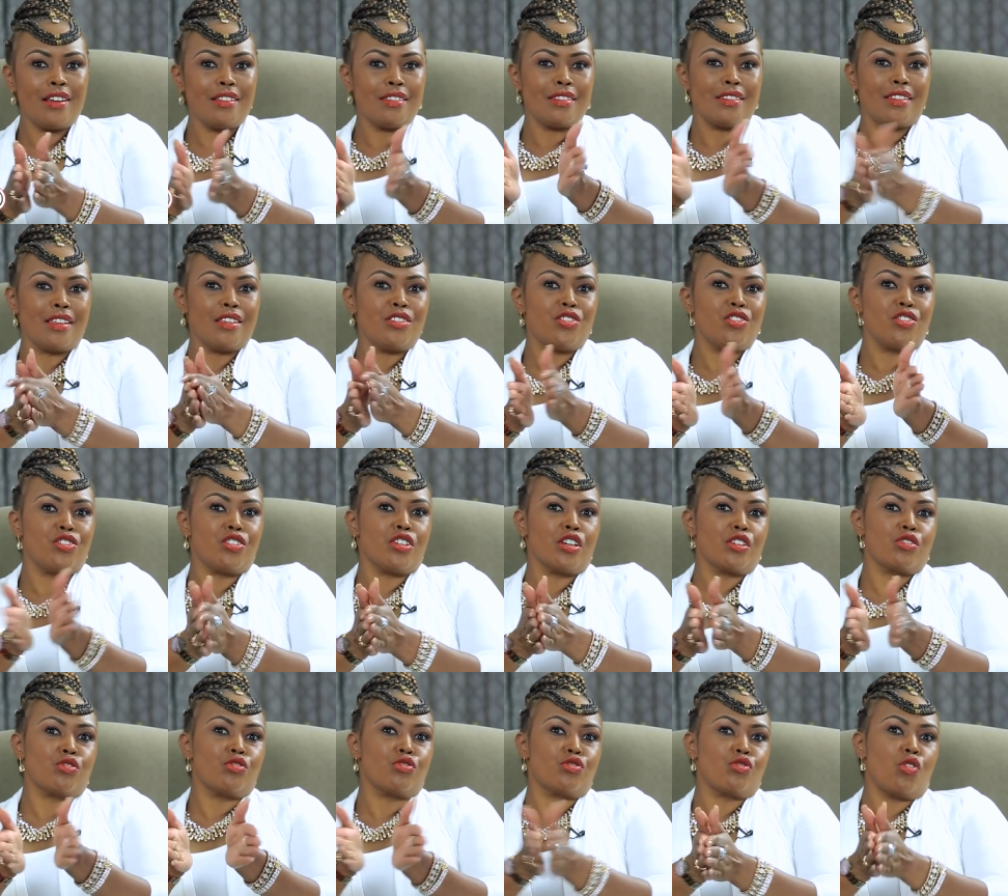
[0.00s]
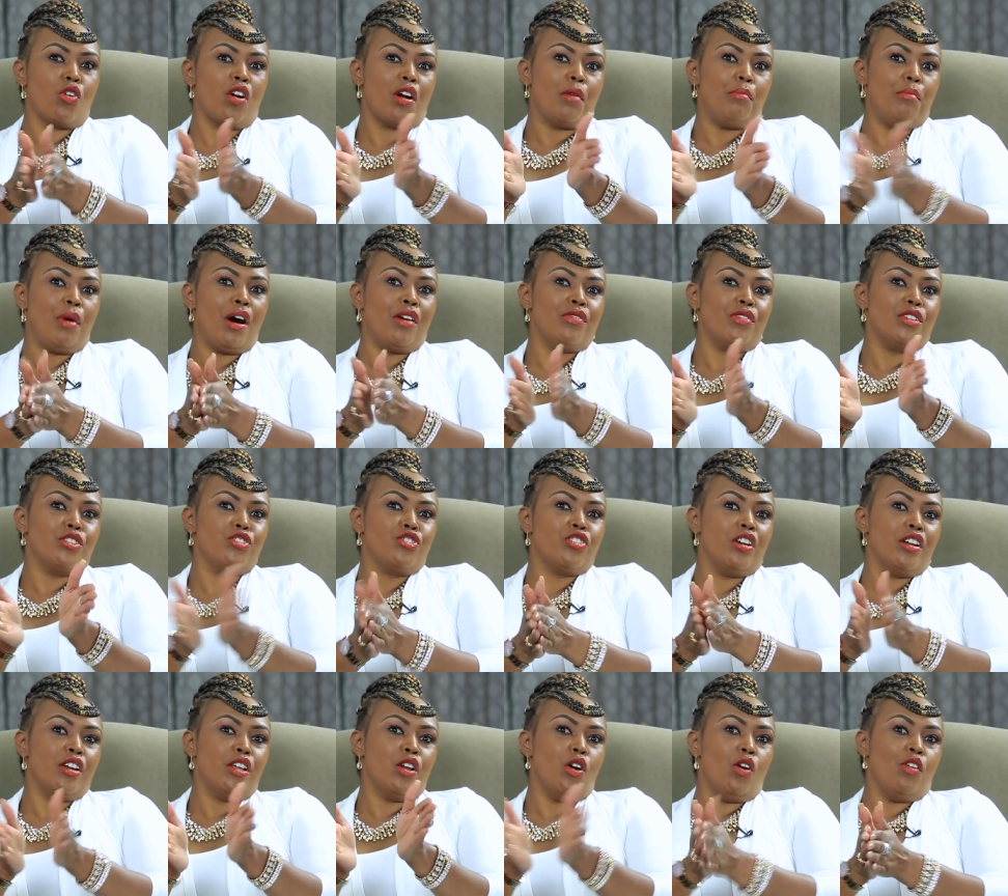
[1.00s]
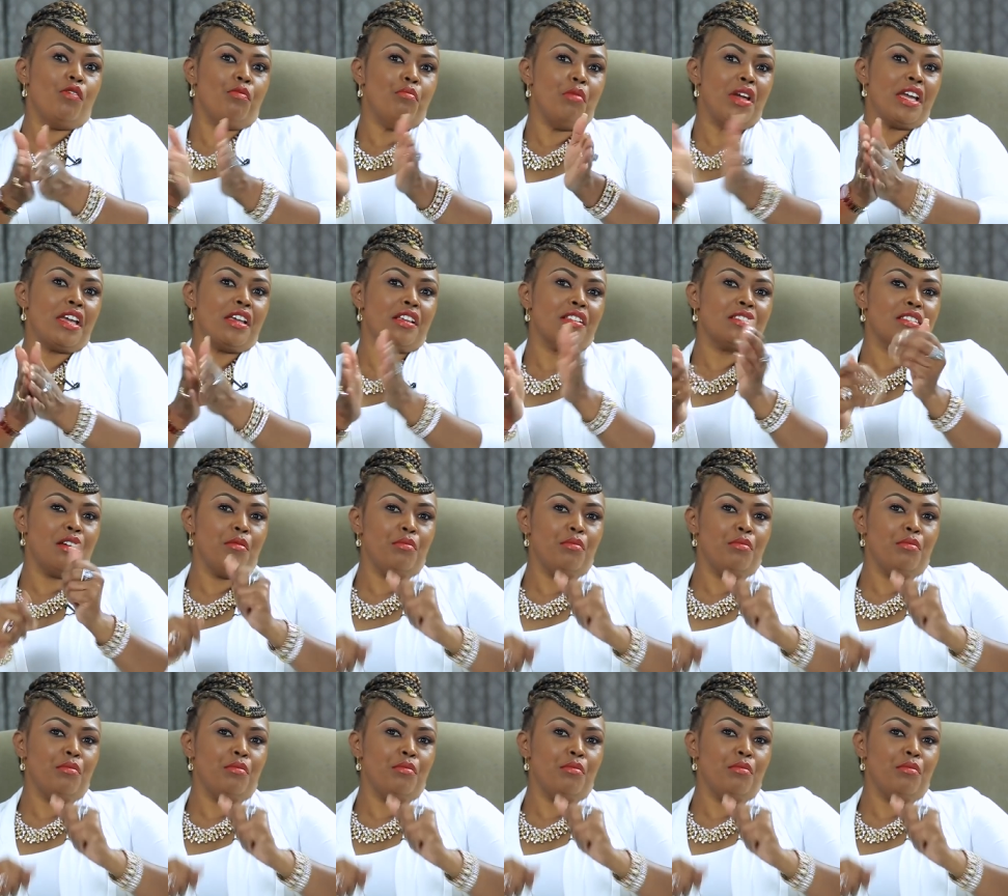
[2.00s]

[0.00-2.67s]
get this chick to talk about the journey of making